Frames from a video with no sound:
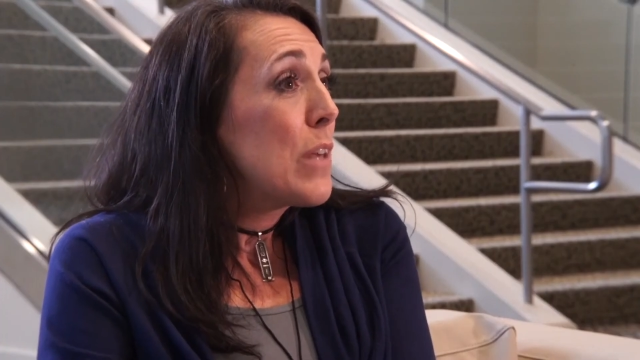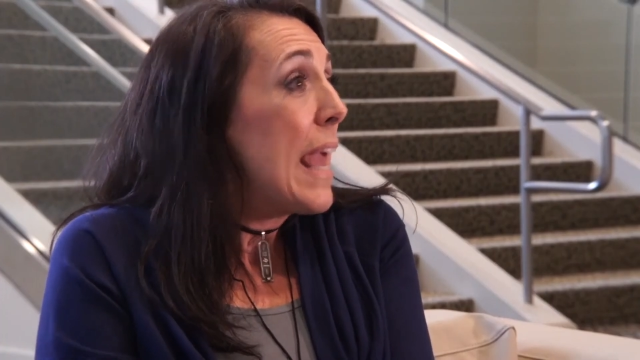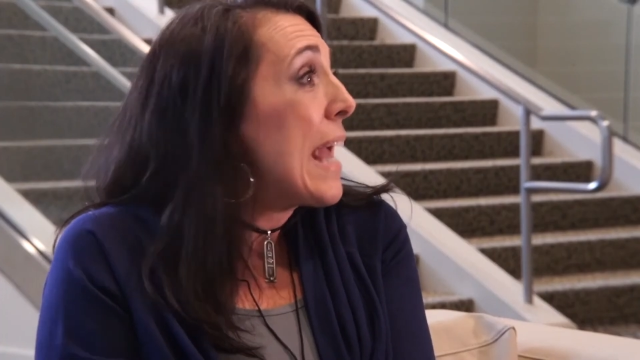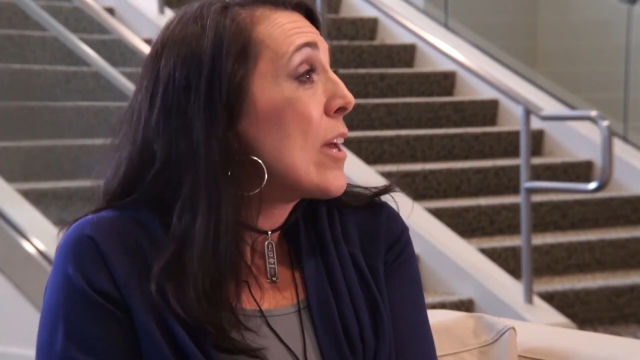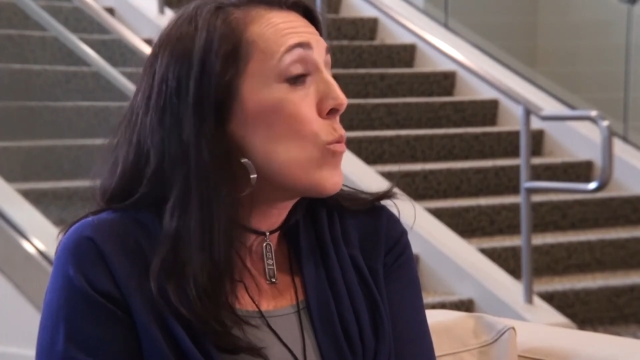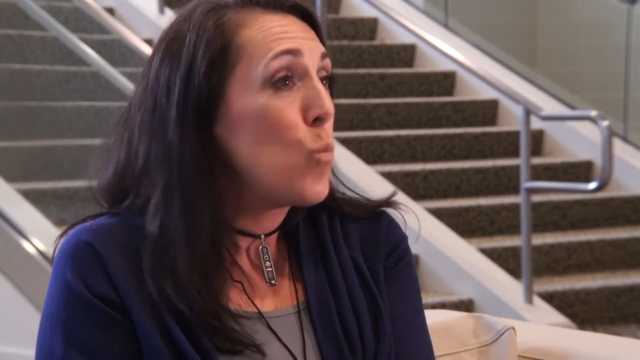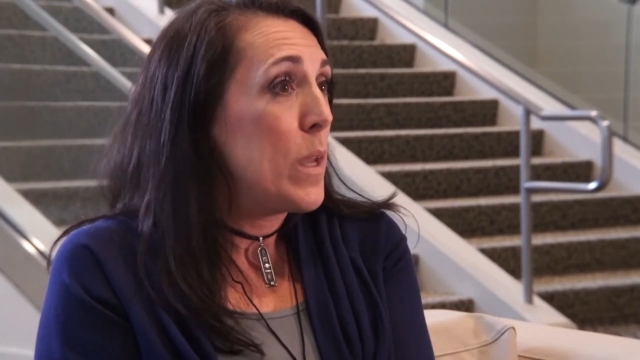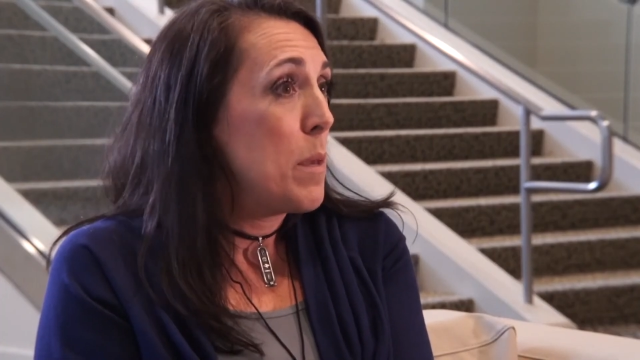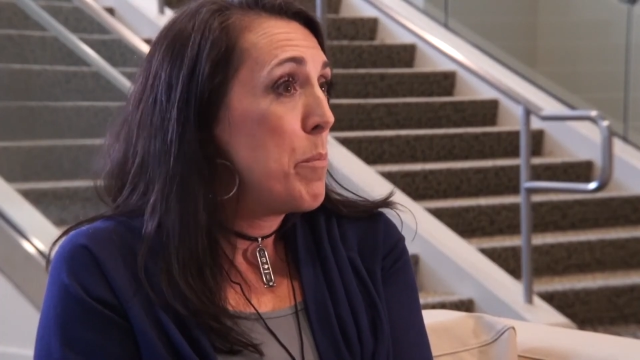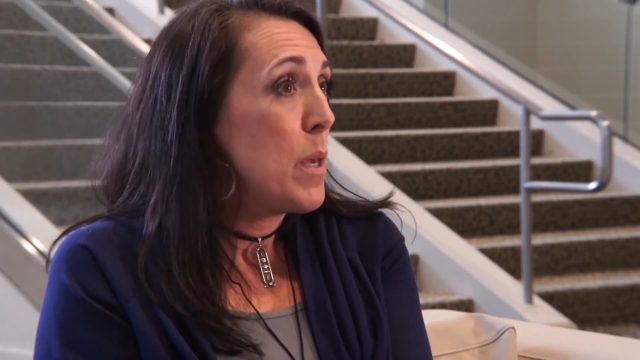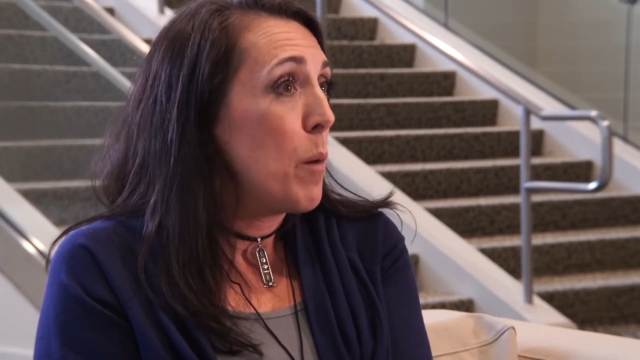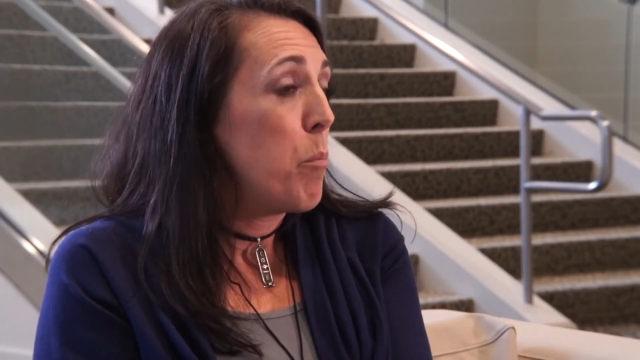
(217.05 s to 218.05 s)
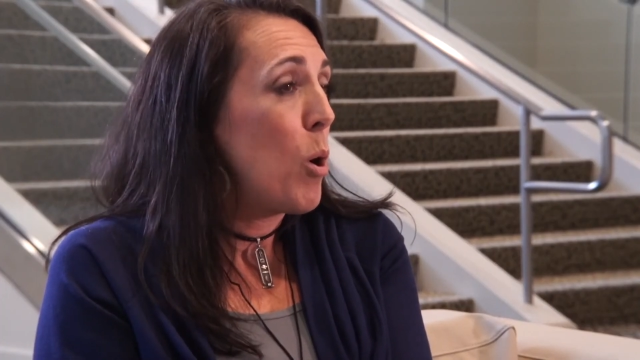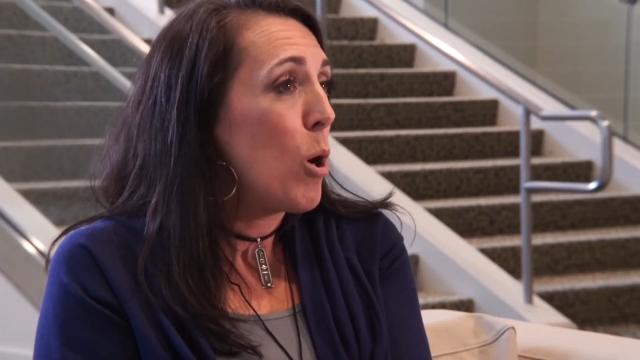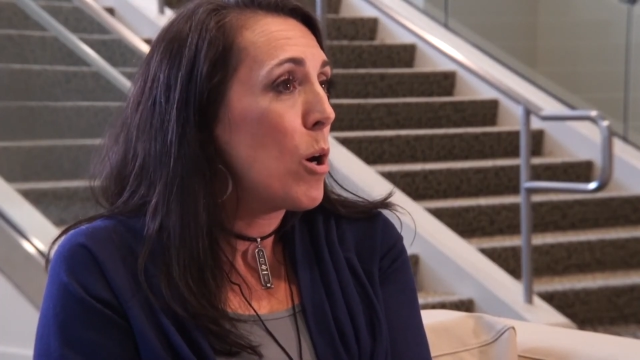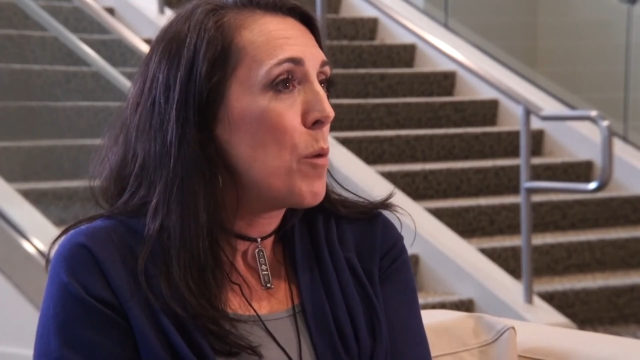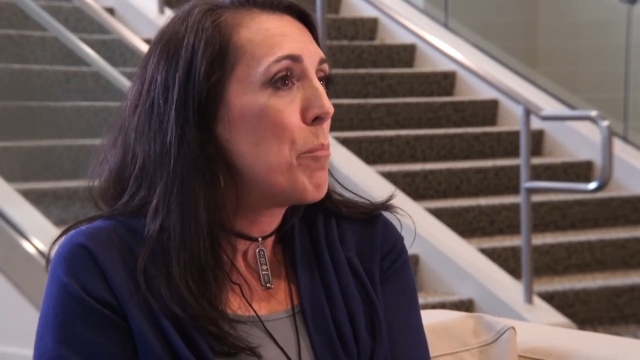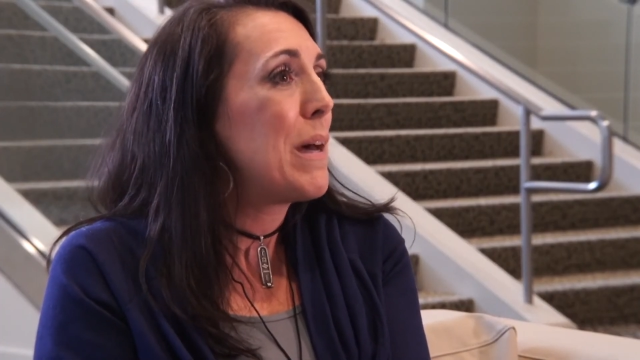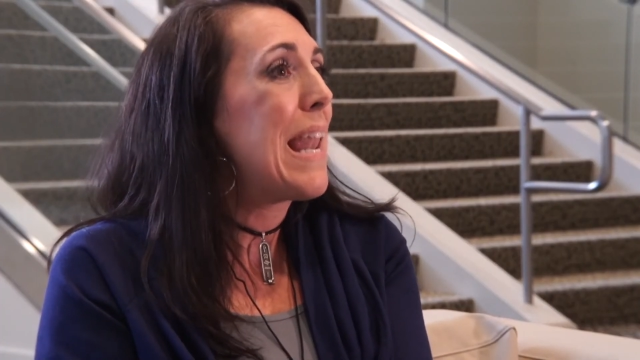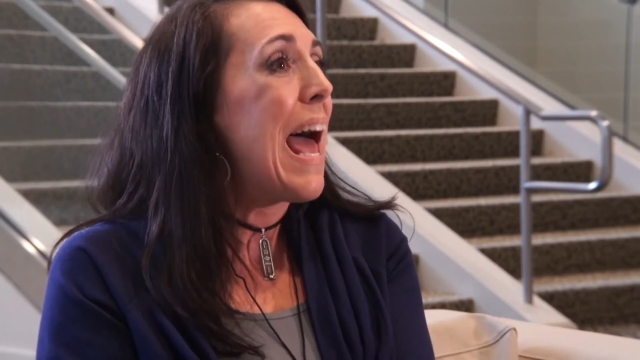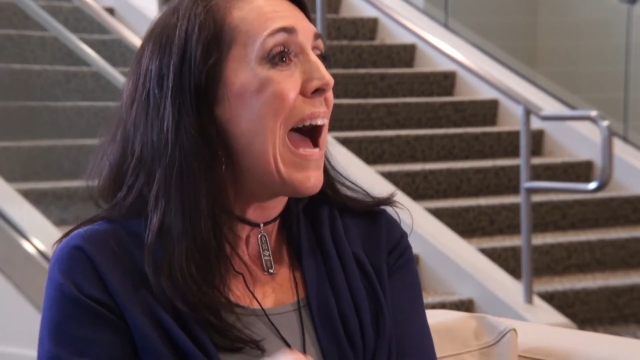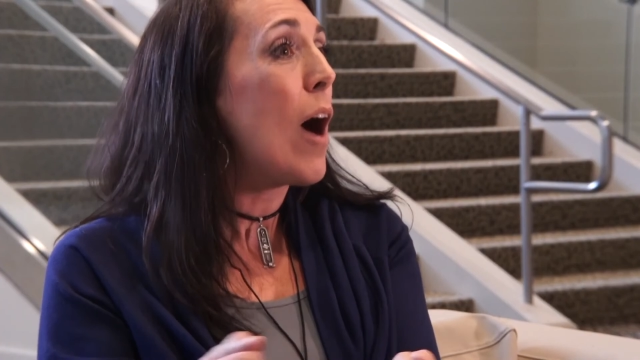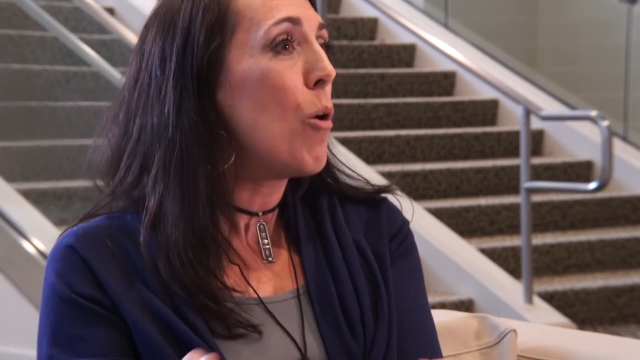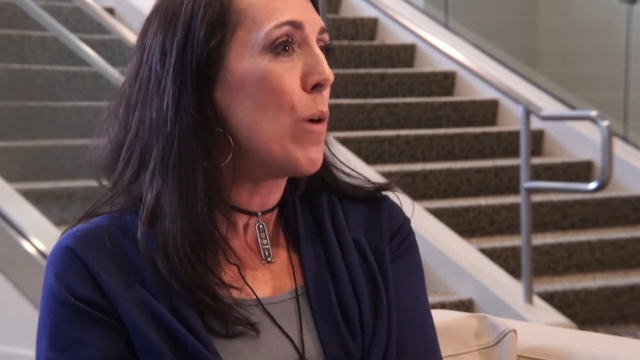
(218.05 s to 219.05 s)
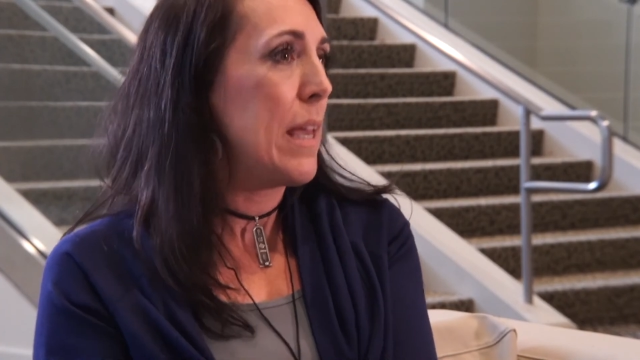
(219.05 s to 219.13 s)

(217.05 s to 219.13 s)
can we be a part, but how